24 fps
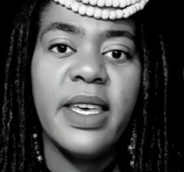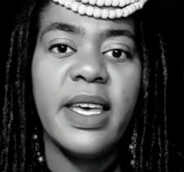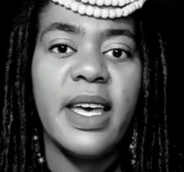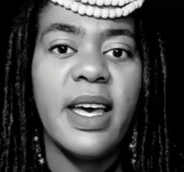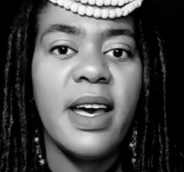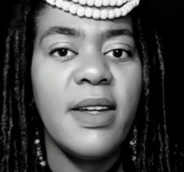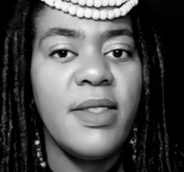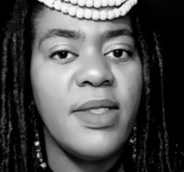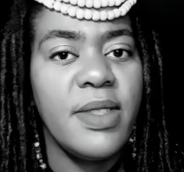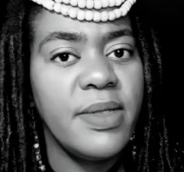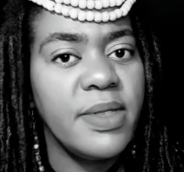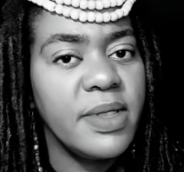
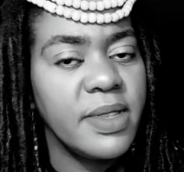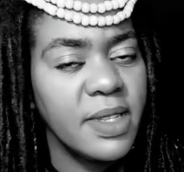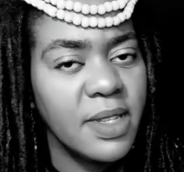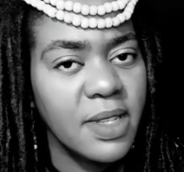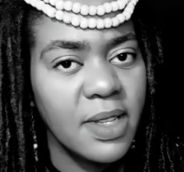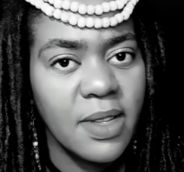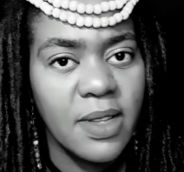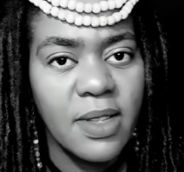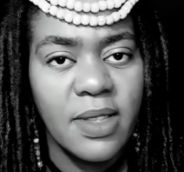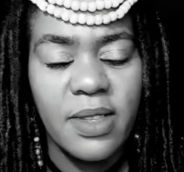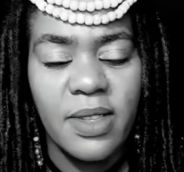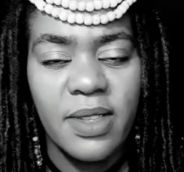
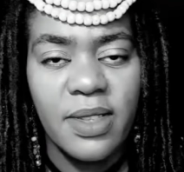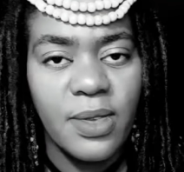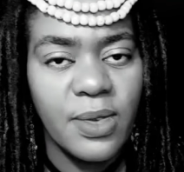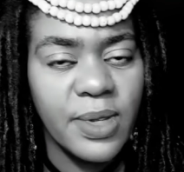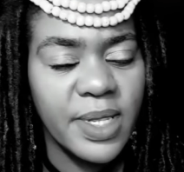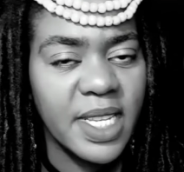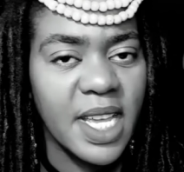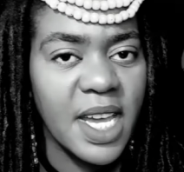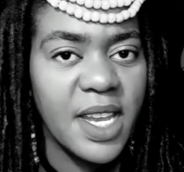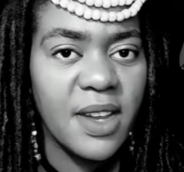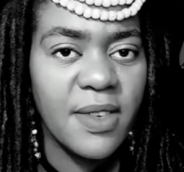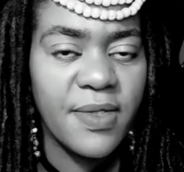And
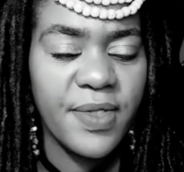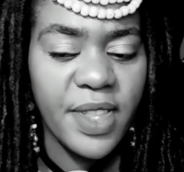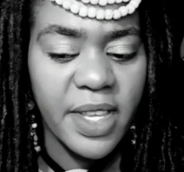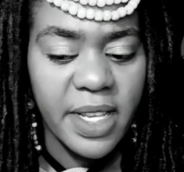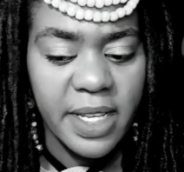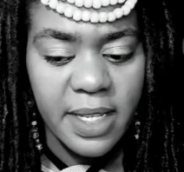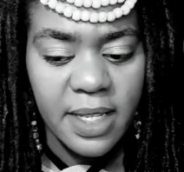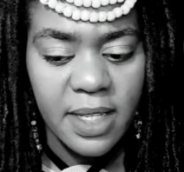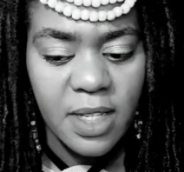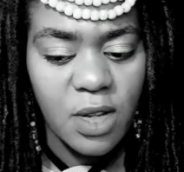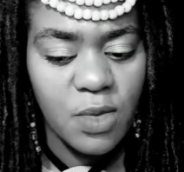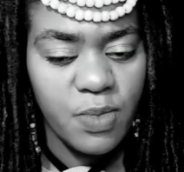those kind of
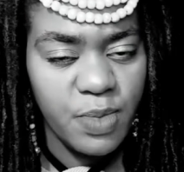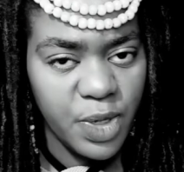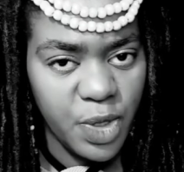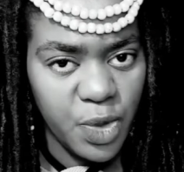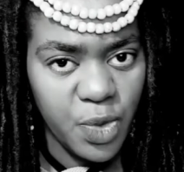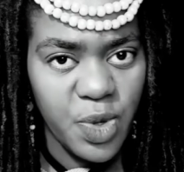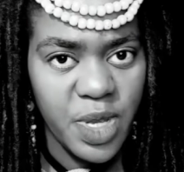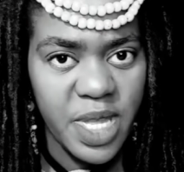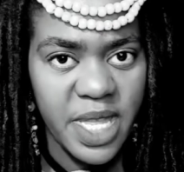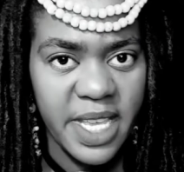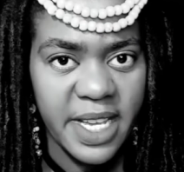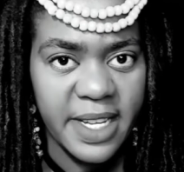things, they'll be
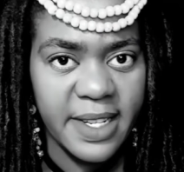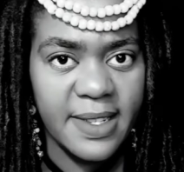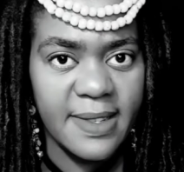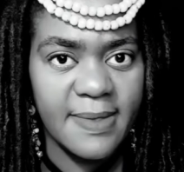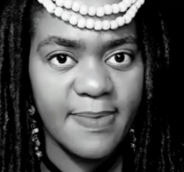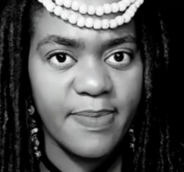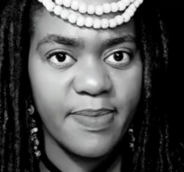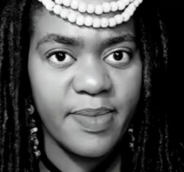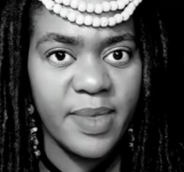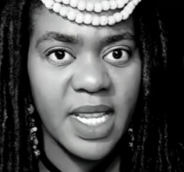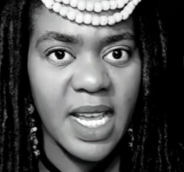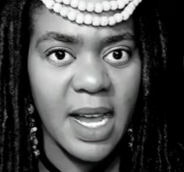doing that.
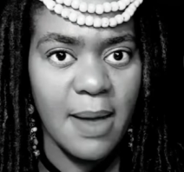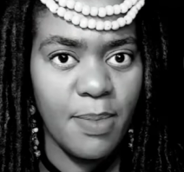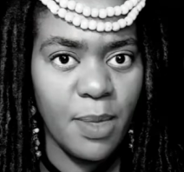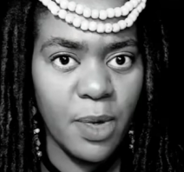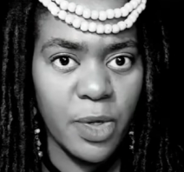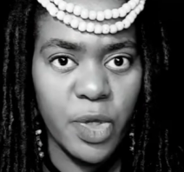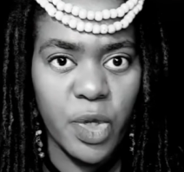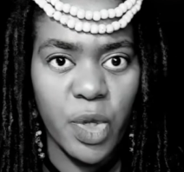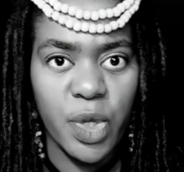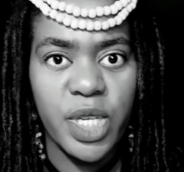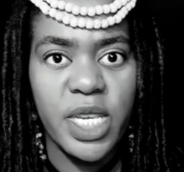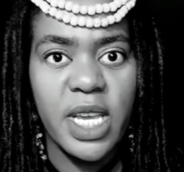I'm
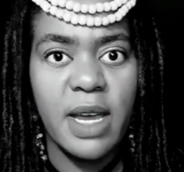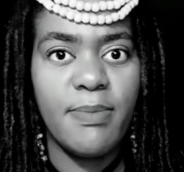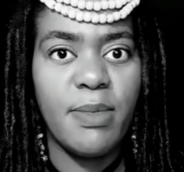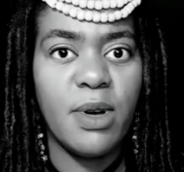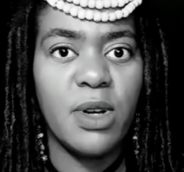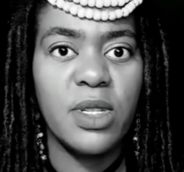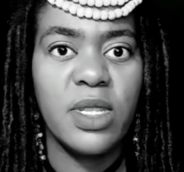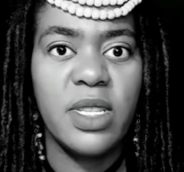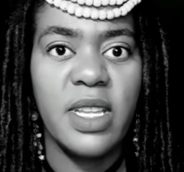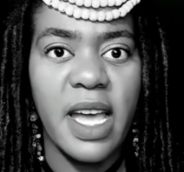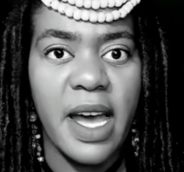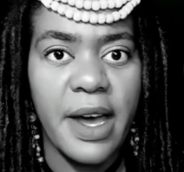not talking
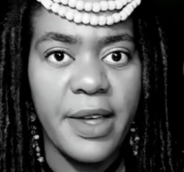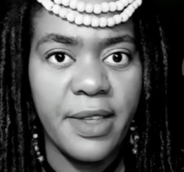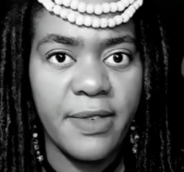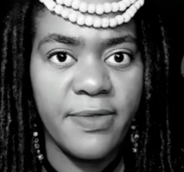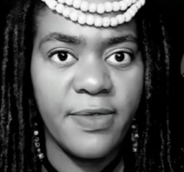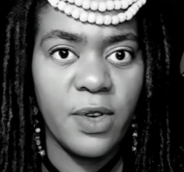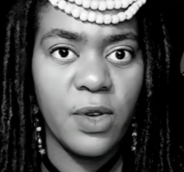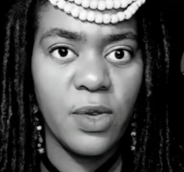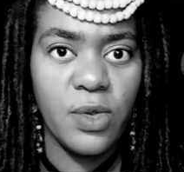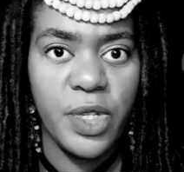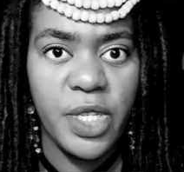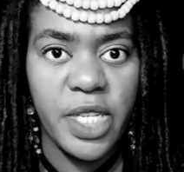about the other
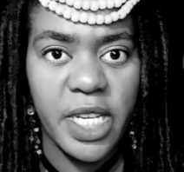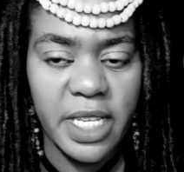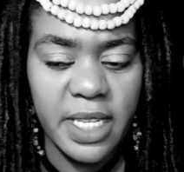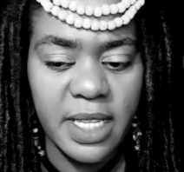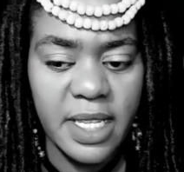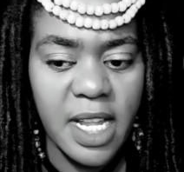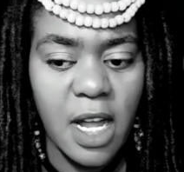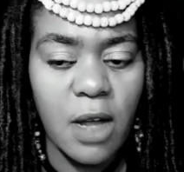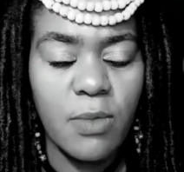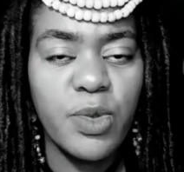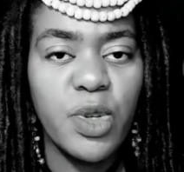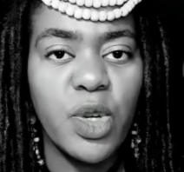volunteers.
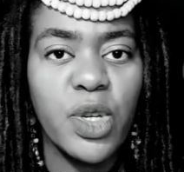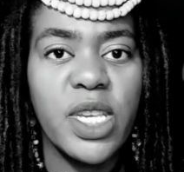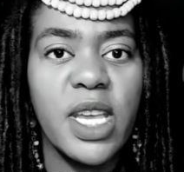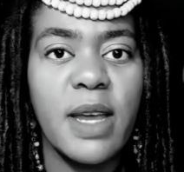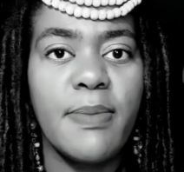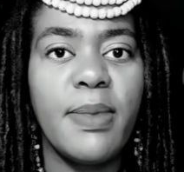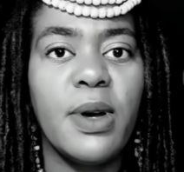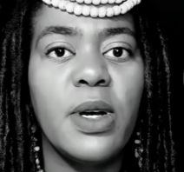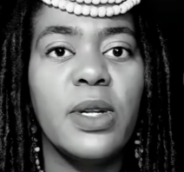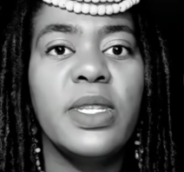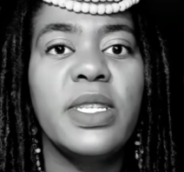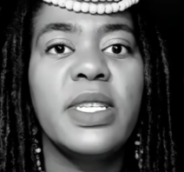Now I'm talking
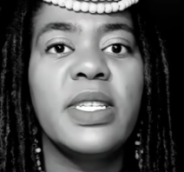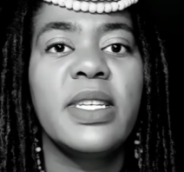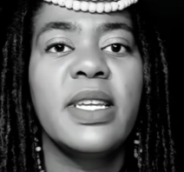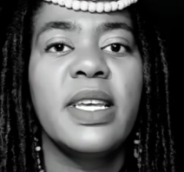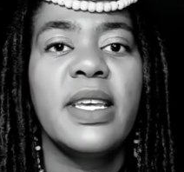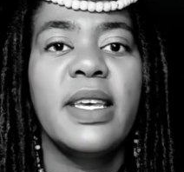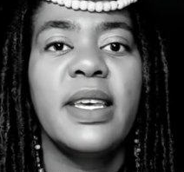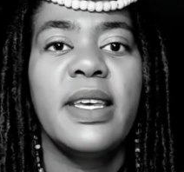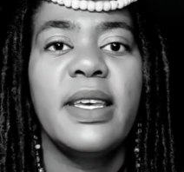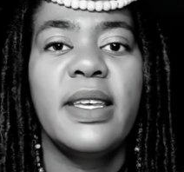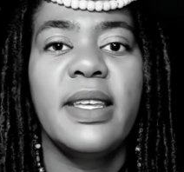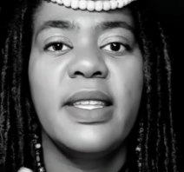about
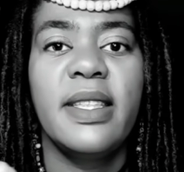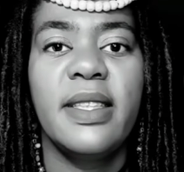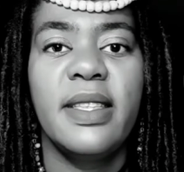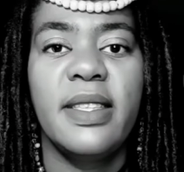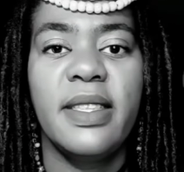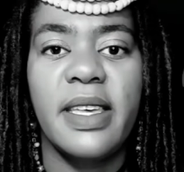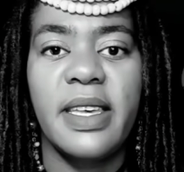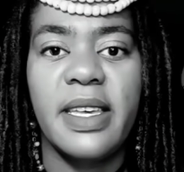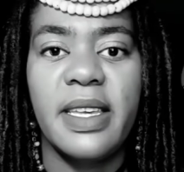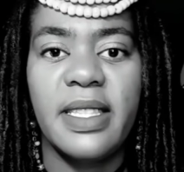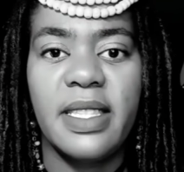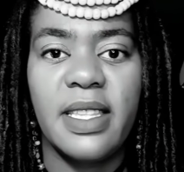
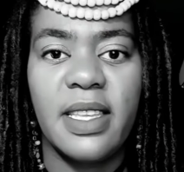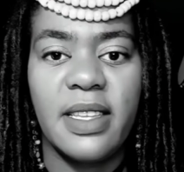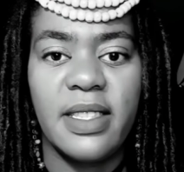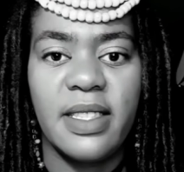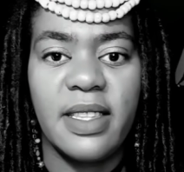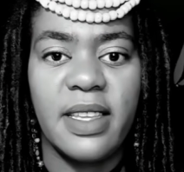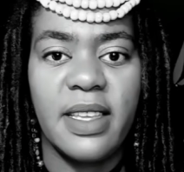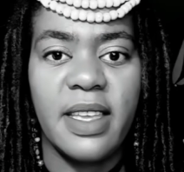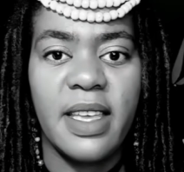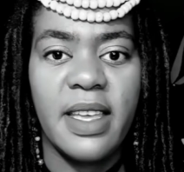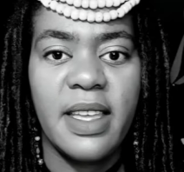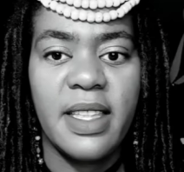
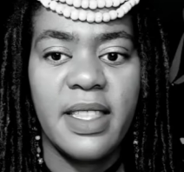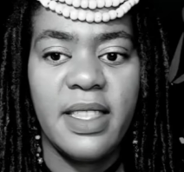the